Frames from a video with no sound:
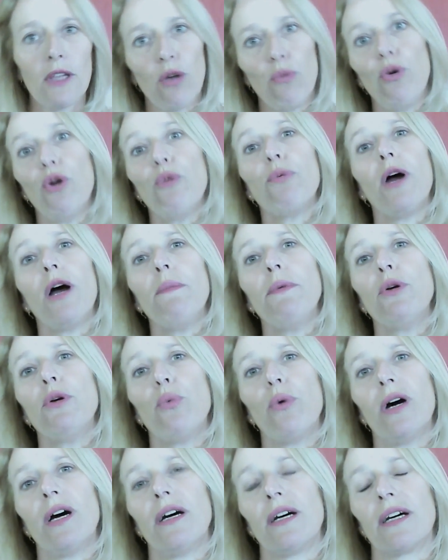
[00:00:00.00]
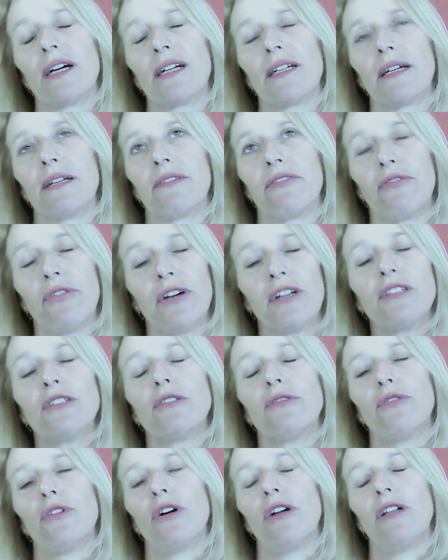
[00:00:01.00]
will probably work, first
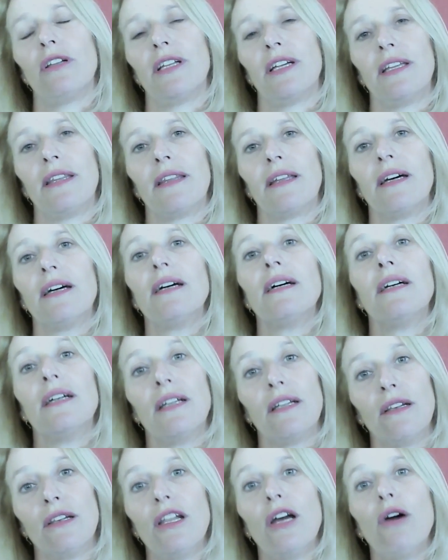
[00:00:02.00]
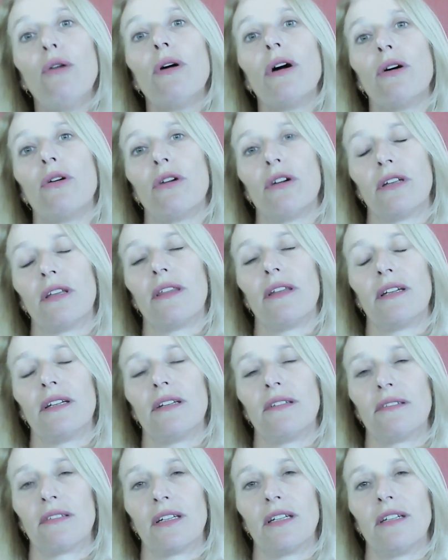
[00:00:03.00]
of all, in the lower order
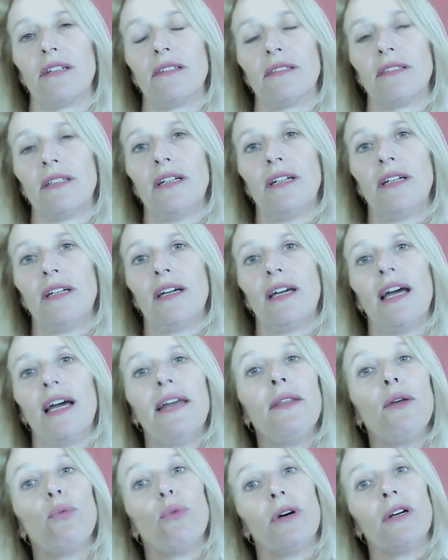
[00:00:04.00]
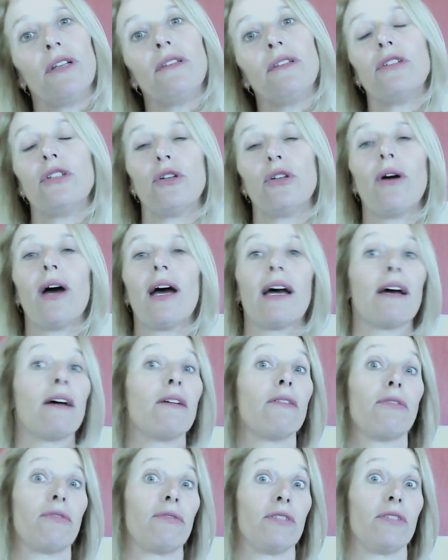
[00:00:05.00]
thinking skills. And the ones who
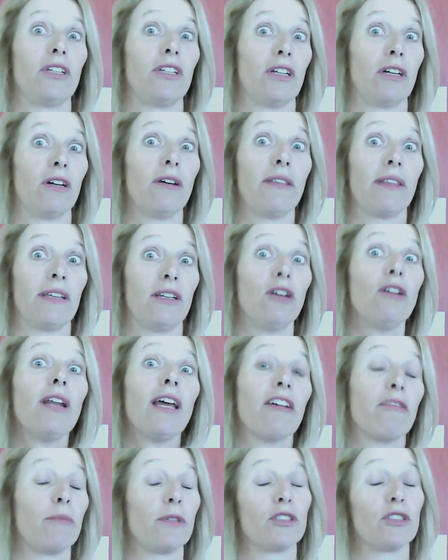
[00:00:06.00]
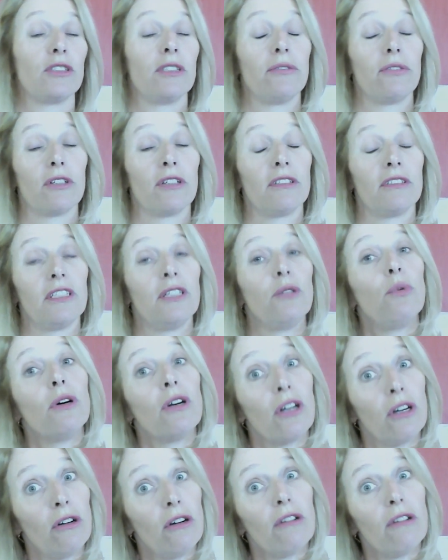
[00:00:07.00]
have, they don't have much difficulty will
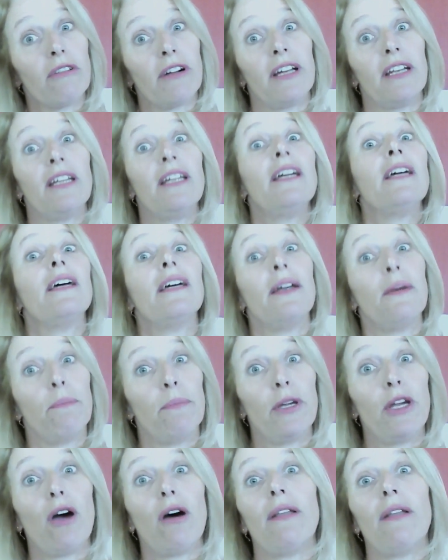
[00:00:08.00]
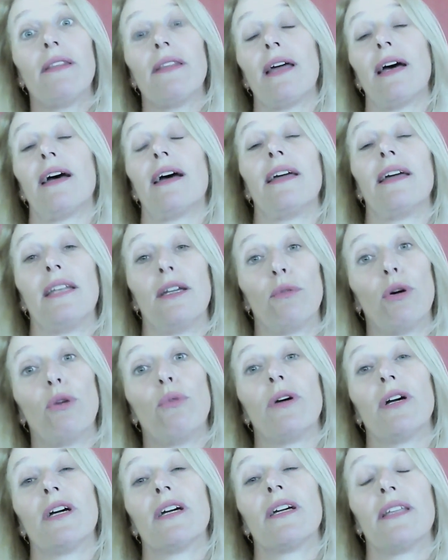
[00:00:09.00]
go already beyond that, and they will
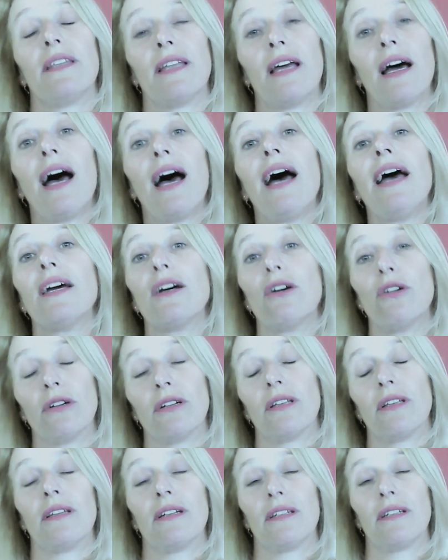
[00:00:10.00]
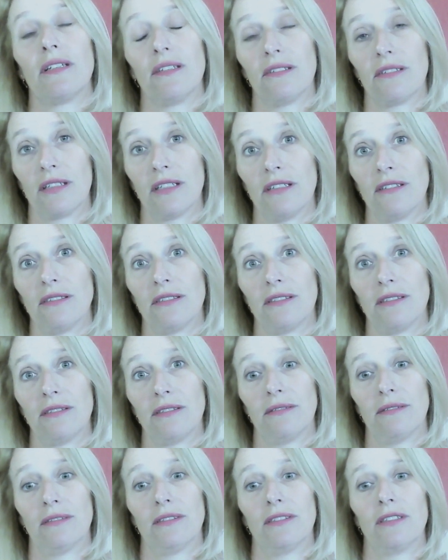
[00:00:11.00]
work in the higher order thinking skills.
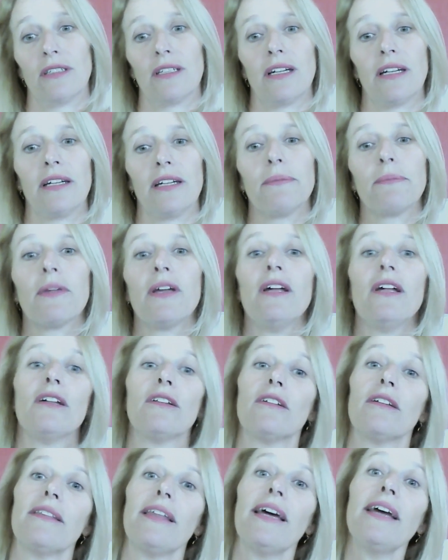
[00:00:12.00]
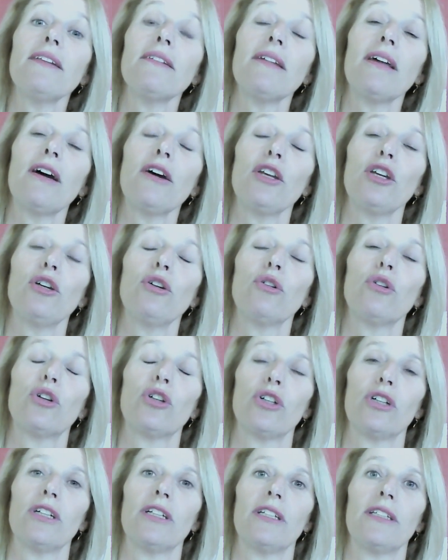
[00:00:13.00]
Okay, so that's how you
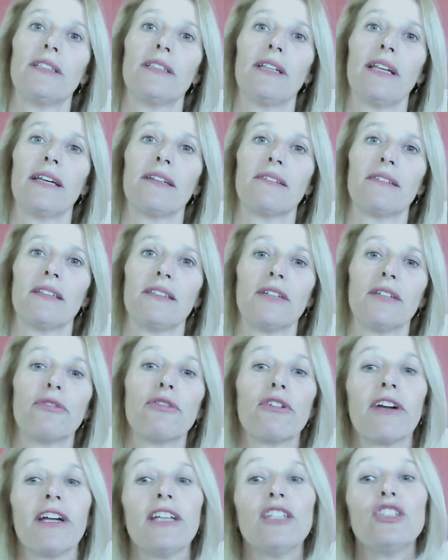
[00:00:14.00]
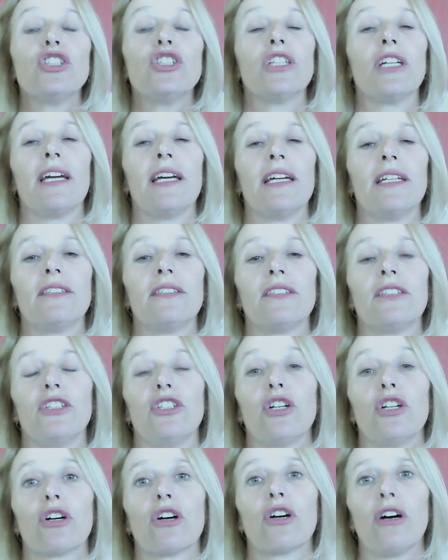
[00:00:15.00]
could, let's say, differentiate
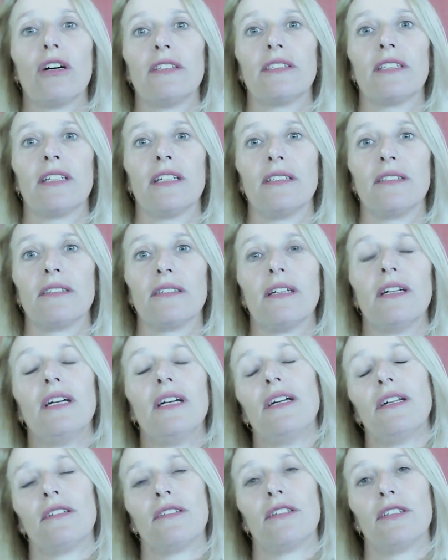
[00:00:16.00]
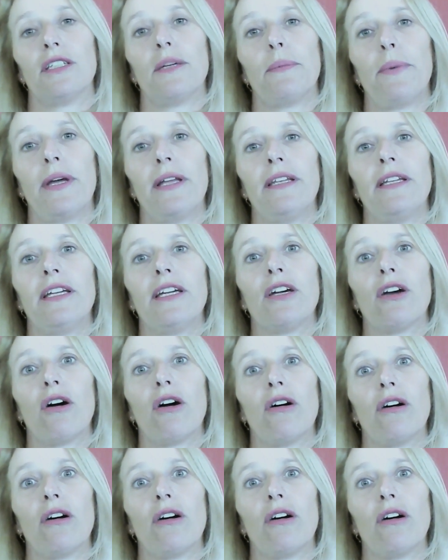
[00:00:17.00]
your content. So depending